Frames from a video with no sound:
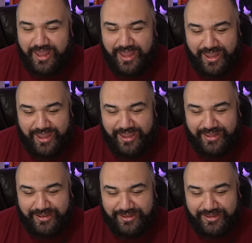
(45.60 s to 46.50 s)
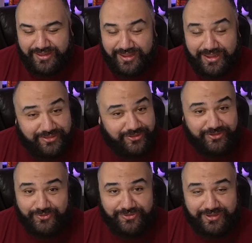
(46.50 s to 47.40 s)
and it's a
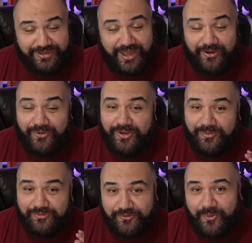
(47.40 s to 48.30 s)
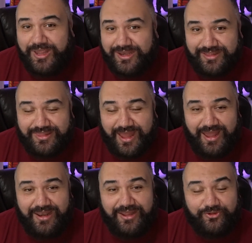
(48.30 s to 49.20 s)
doozy. Now, before we get into the
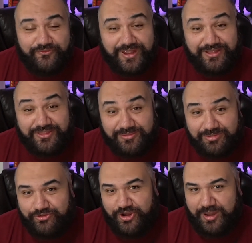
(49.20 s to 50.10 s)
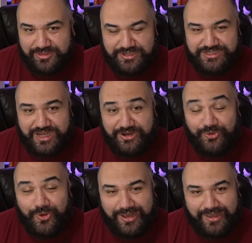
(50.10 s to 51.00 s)
highlight, don't forget to subscribe to the
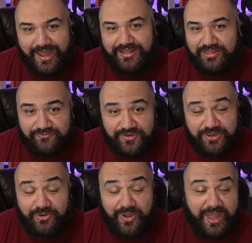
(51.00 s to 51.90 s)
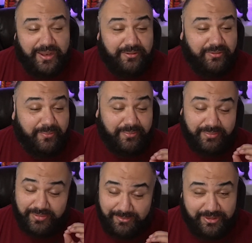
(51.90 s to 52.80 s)
channel, like this video, and
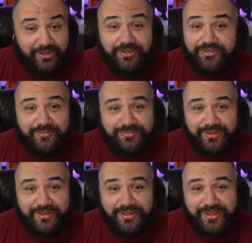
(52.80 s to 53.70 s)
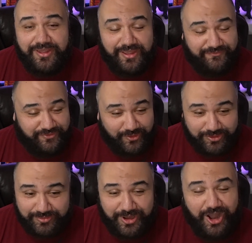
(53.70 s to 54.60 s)
let me tell you something. If you know
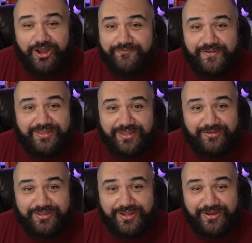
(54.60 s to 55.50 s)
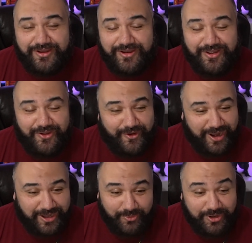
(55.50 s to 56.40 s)
some Kong fans out there, or
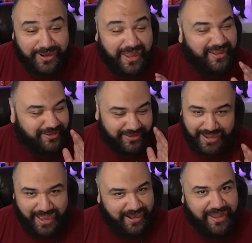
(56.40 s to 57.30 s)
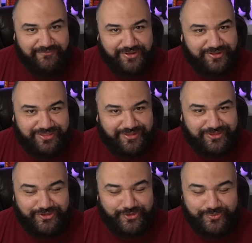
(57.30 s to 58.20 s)
anyone, uh, you gotta have a good
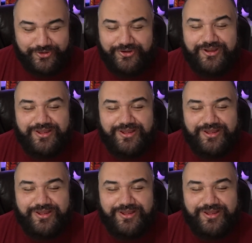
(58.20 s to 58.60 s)
sense of humor.